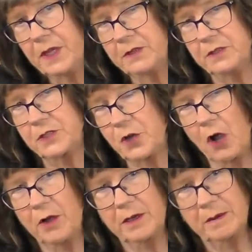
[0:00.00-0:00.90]
to
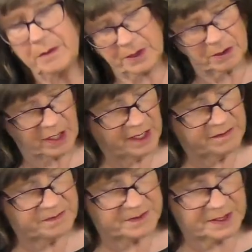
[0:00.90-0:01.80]
start their
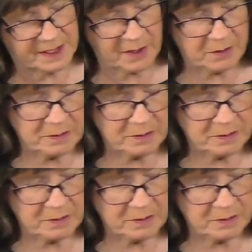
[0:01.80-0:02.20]
life together.